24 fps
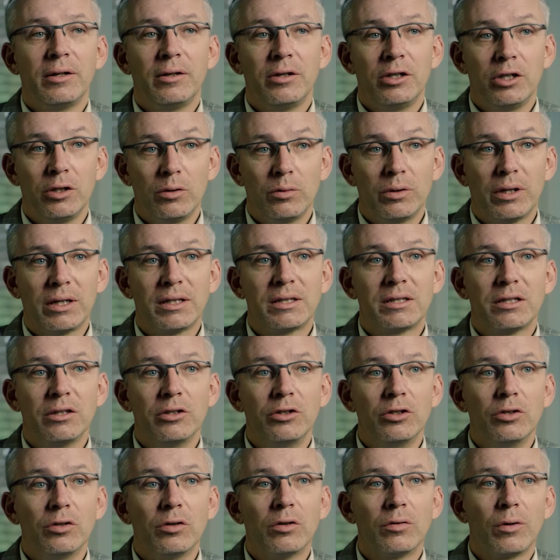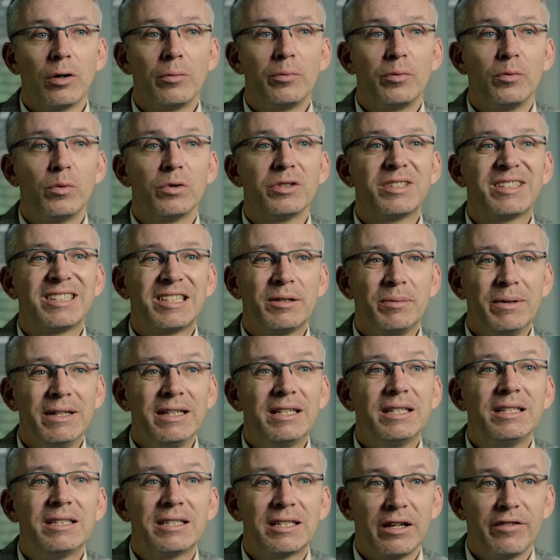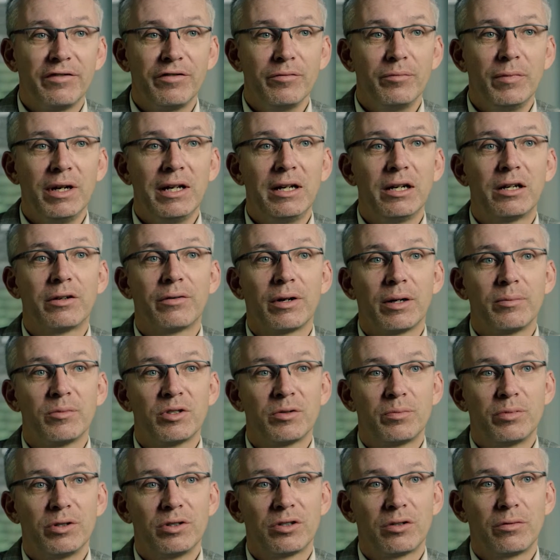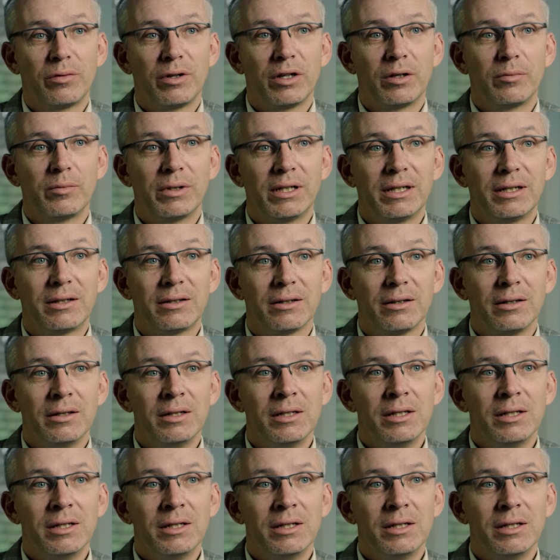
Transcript: US and Europe was 27 milligrams per square meter.